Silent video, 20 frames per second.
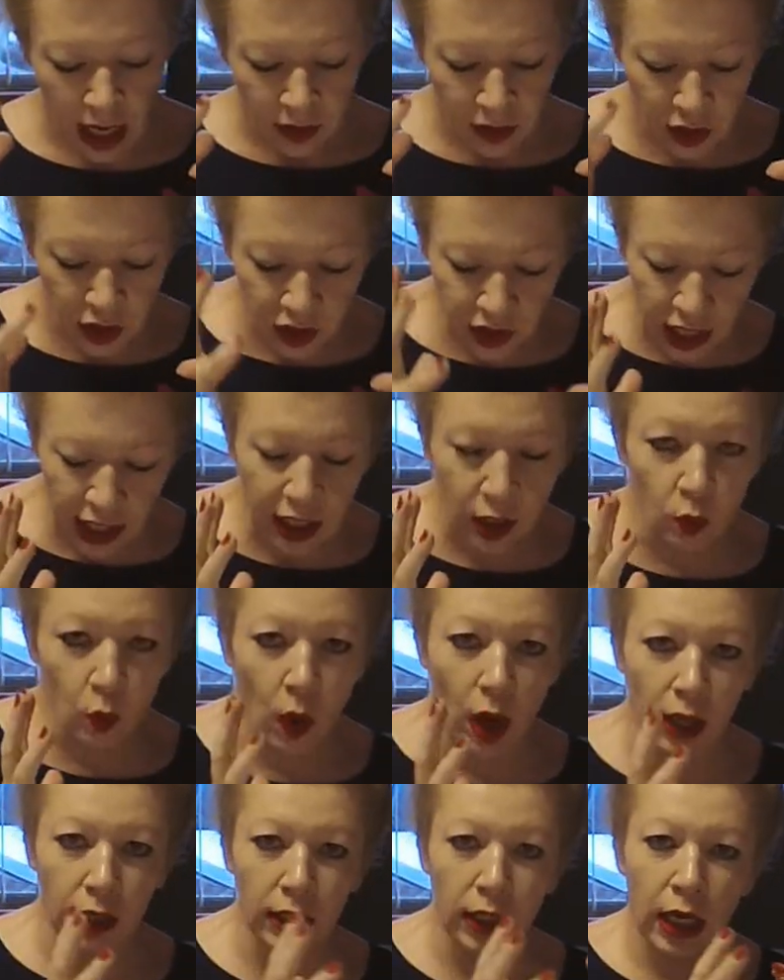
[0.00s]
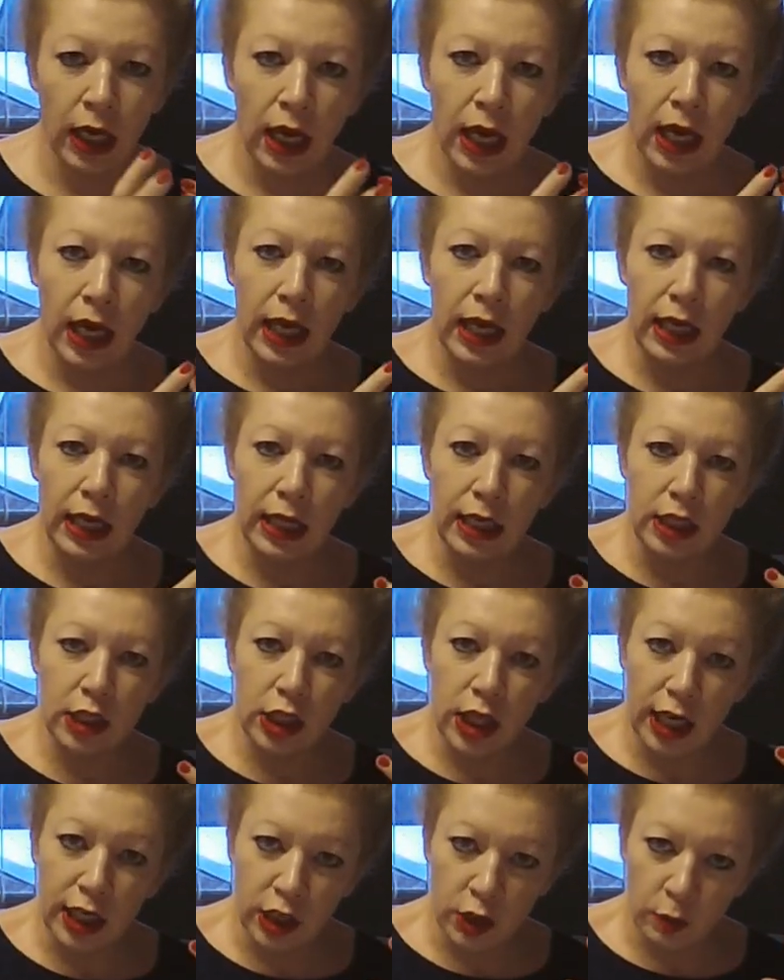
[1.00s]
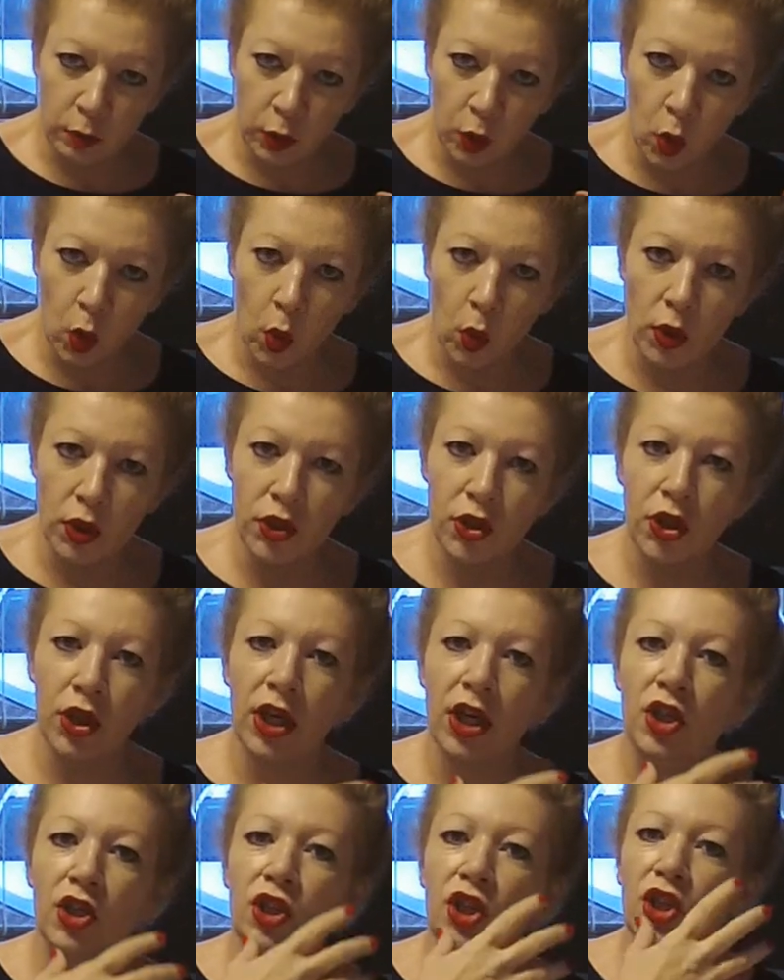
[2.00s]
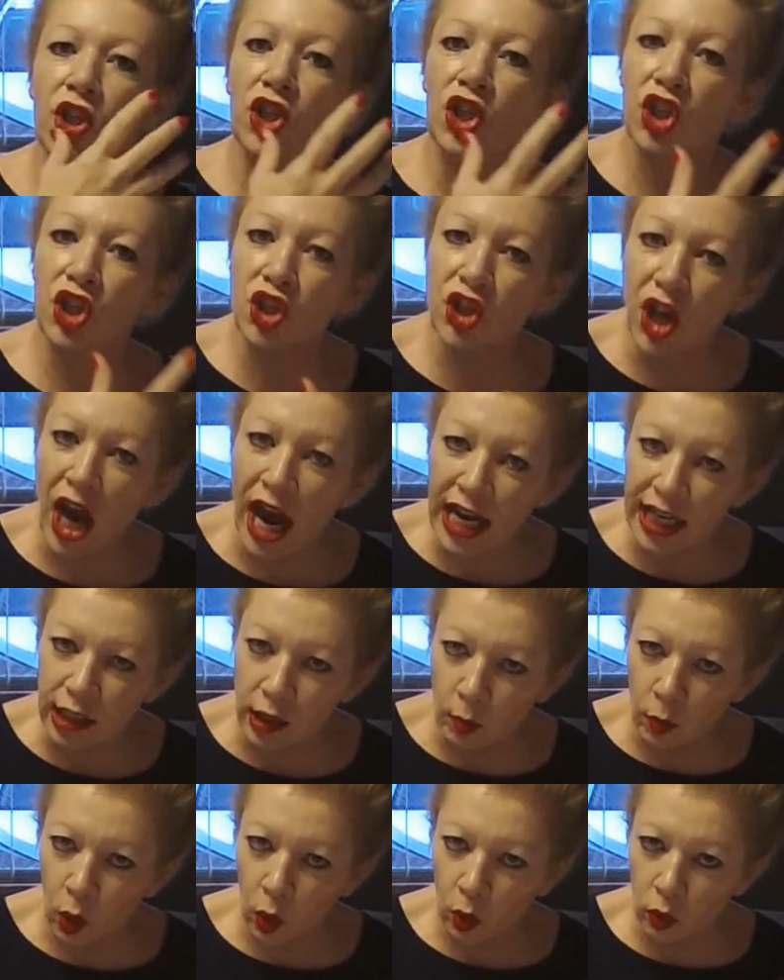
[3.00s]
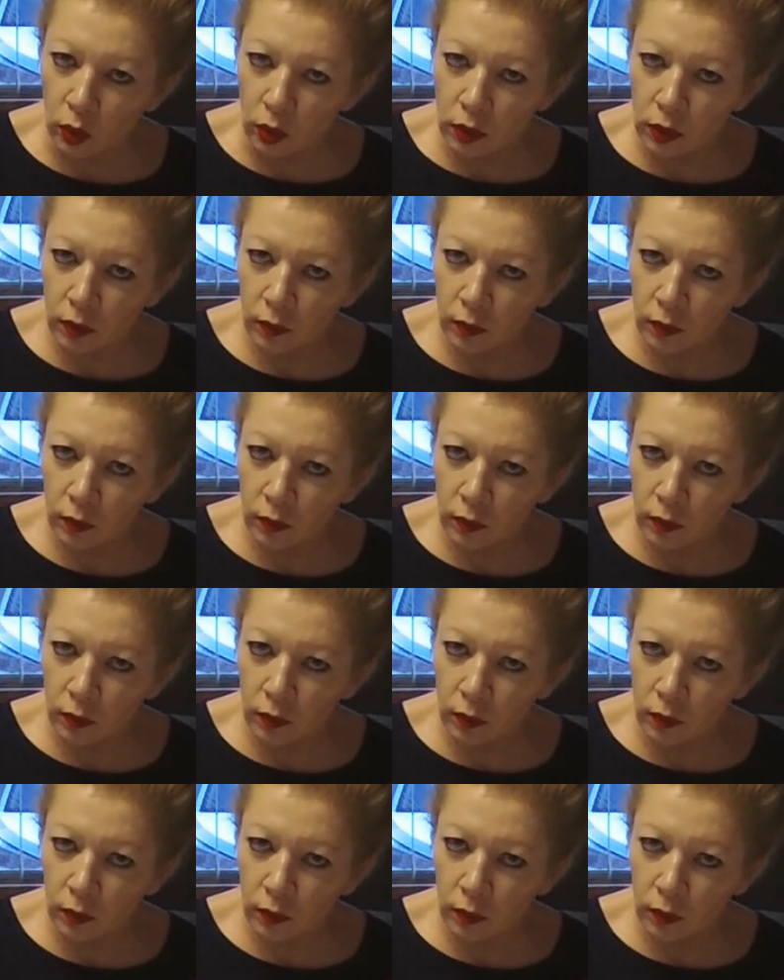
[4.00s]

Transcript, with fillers: The second one ex explores sustainable